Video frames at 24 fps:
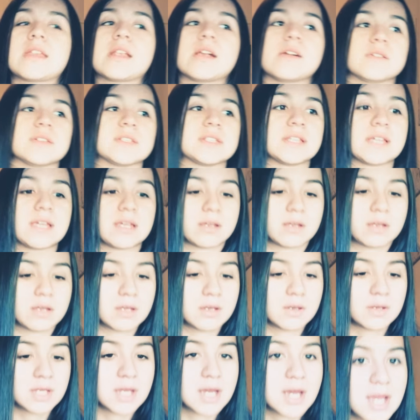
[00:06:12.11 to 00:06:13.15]
And I was like,
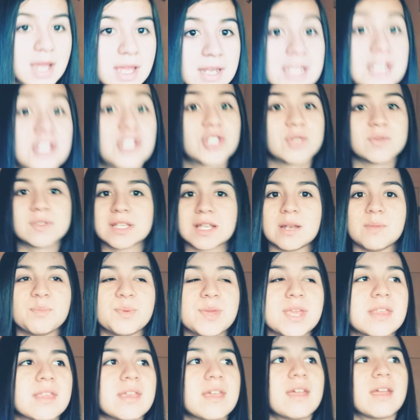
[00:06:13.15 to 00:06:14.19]
oh God, and she was going to
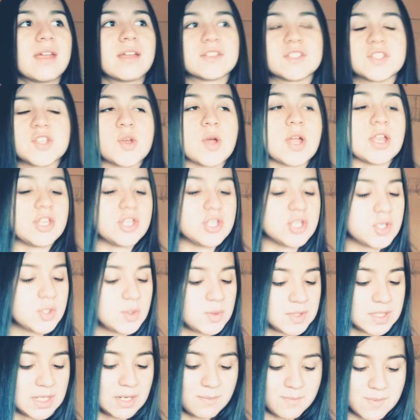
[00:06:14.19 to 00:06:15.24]
be there, so I knew it
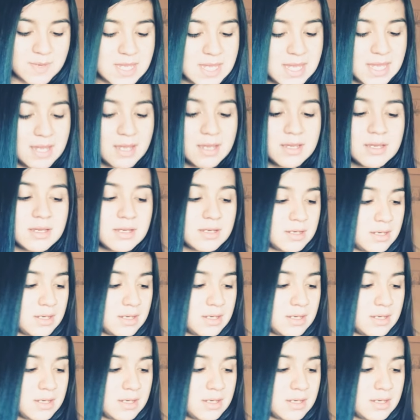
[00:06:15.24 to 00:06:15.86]
was going to be